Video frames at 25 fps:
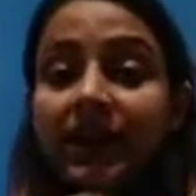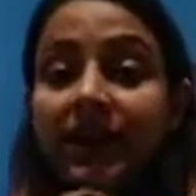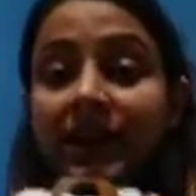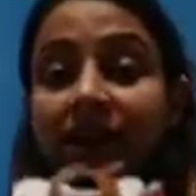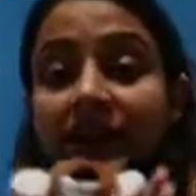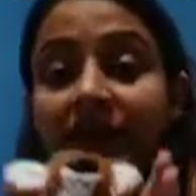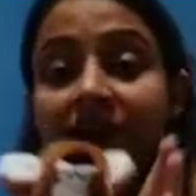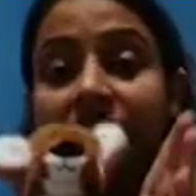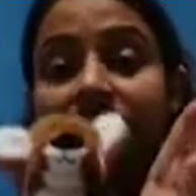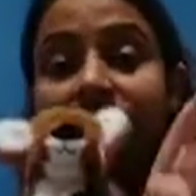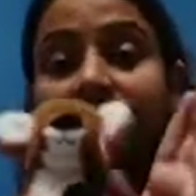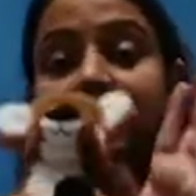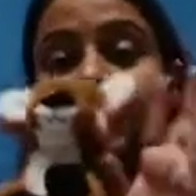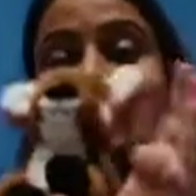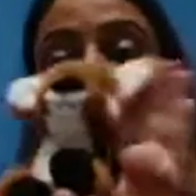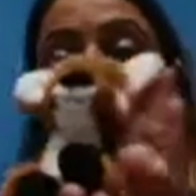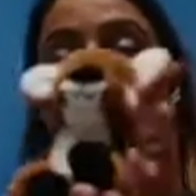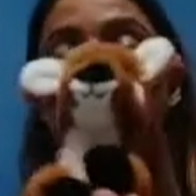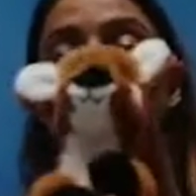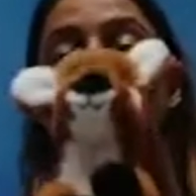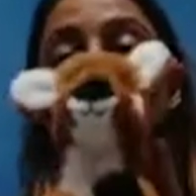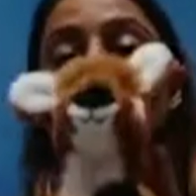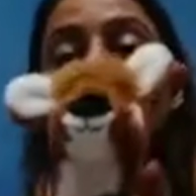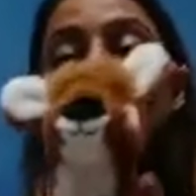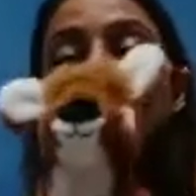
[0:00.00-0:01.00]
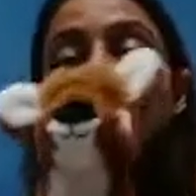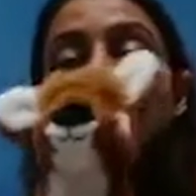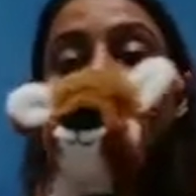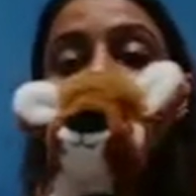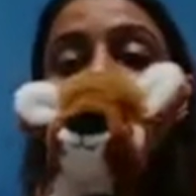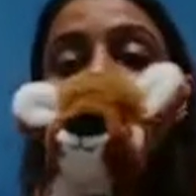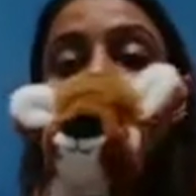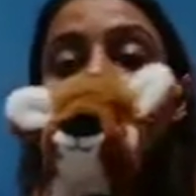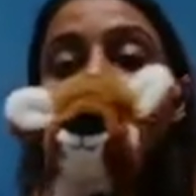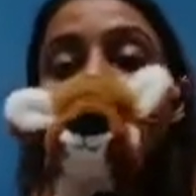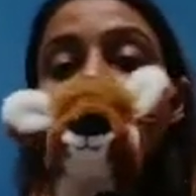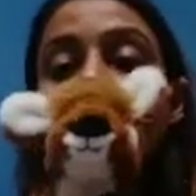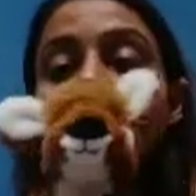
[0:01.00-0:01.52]
have here
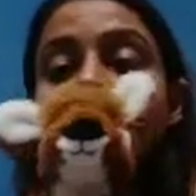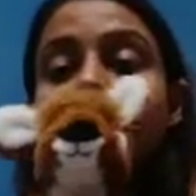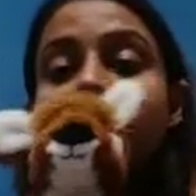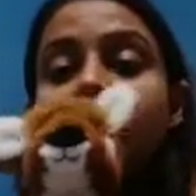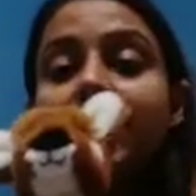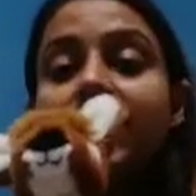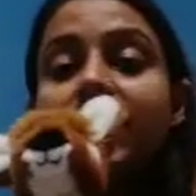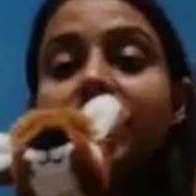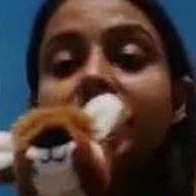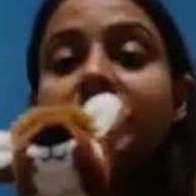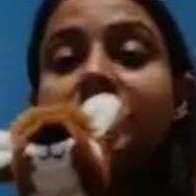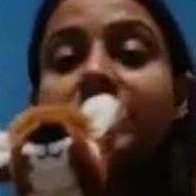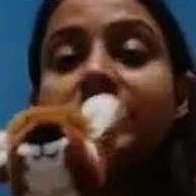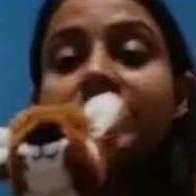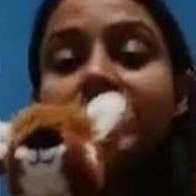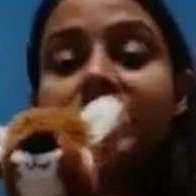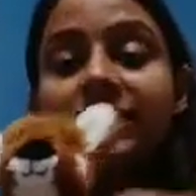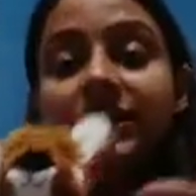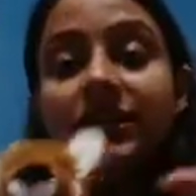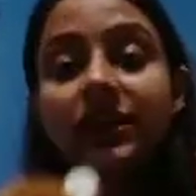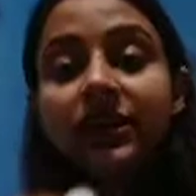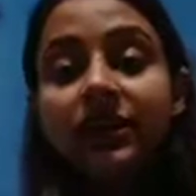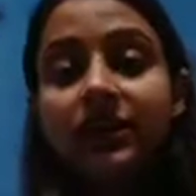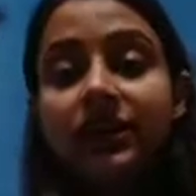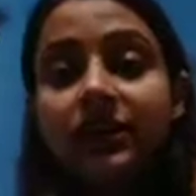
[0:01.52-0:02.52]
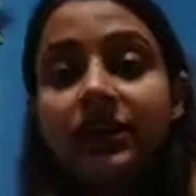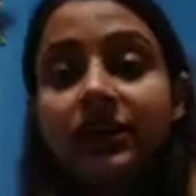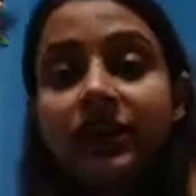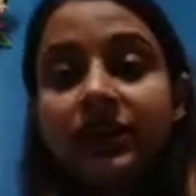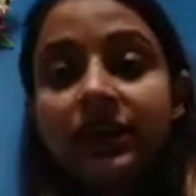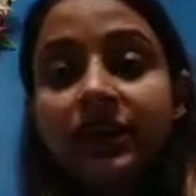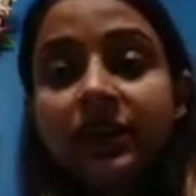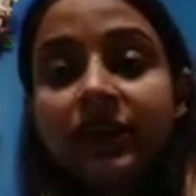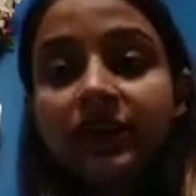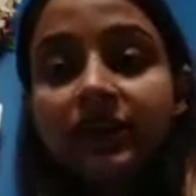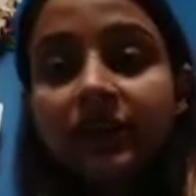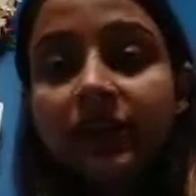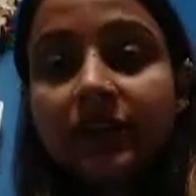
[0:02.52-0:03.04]
is a deer.
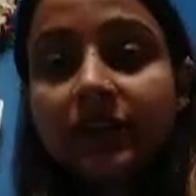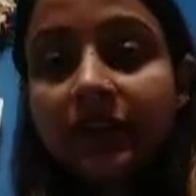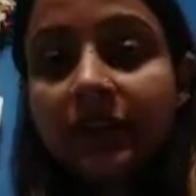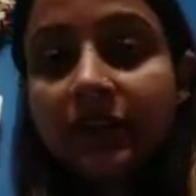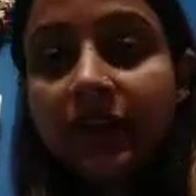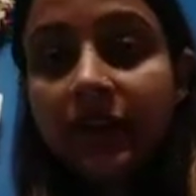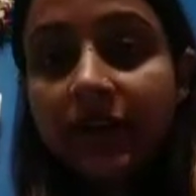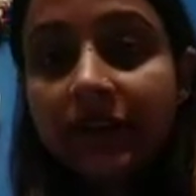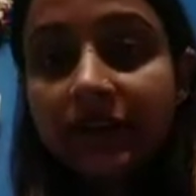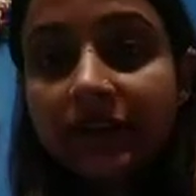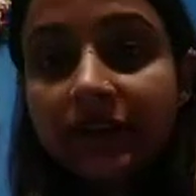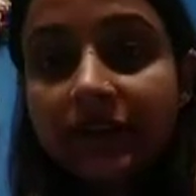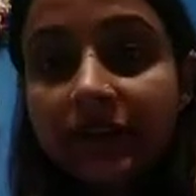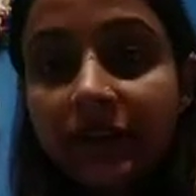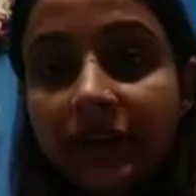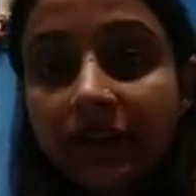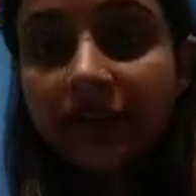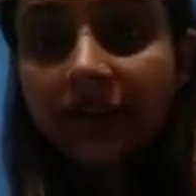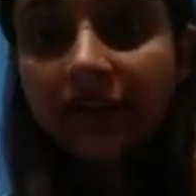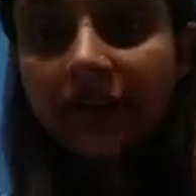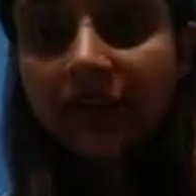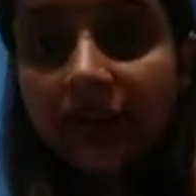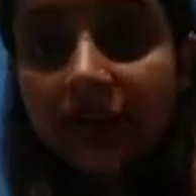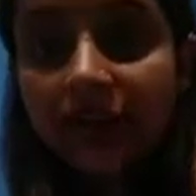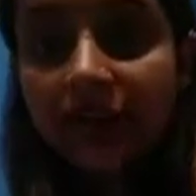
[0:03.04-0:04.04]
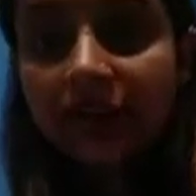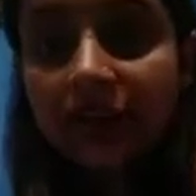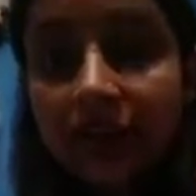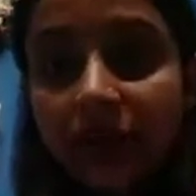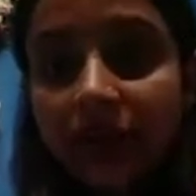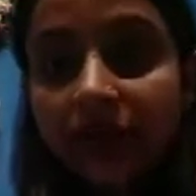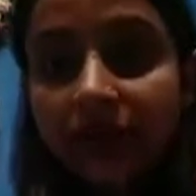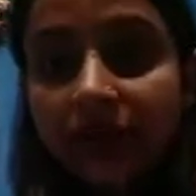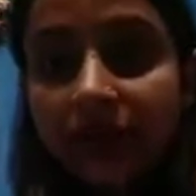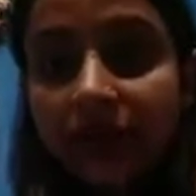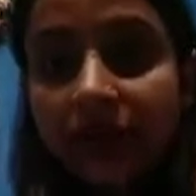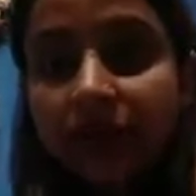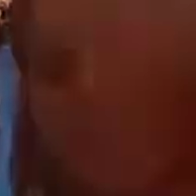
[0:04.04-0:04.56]
I think the lighting, something
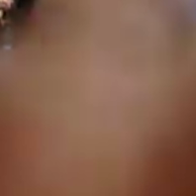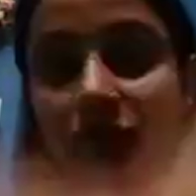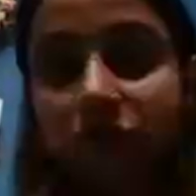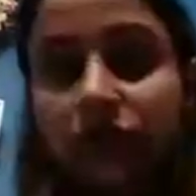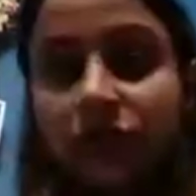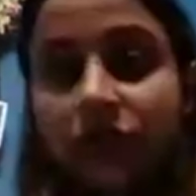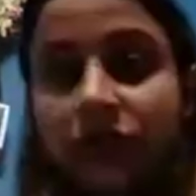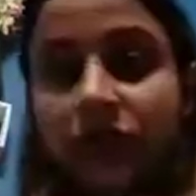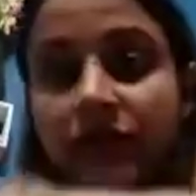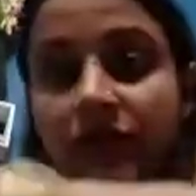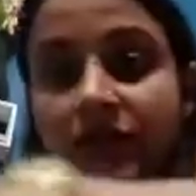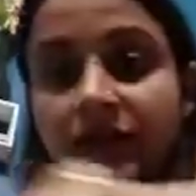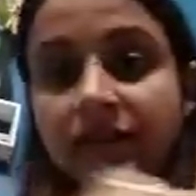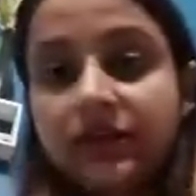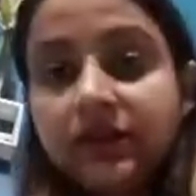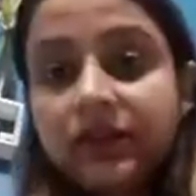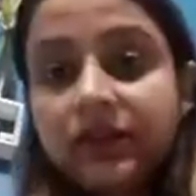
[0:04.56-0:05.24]
has happened to the light.